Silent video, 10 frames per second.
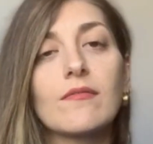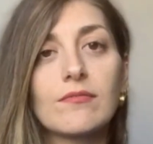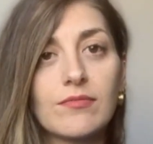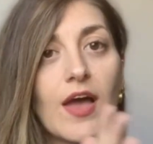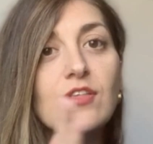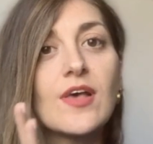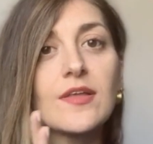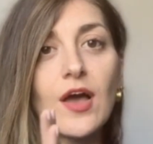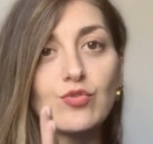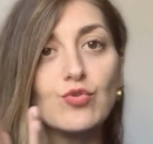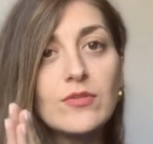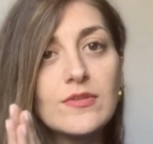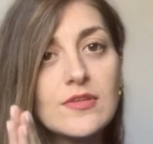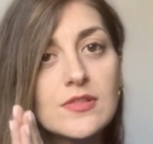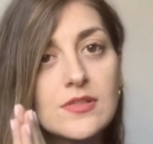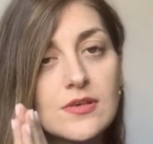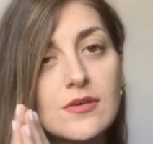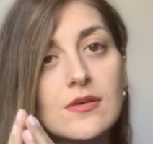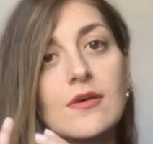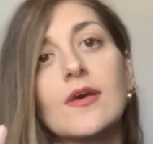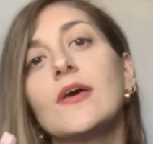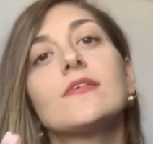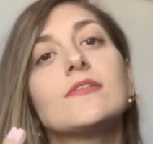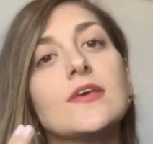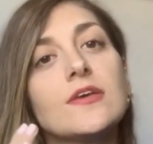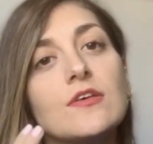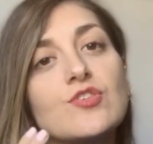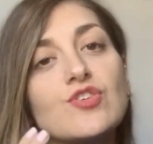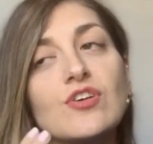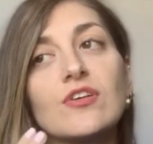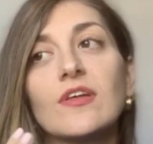I said I took this signature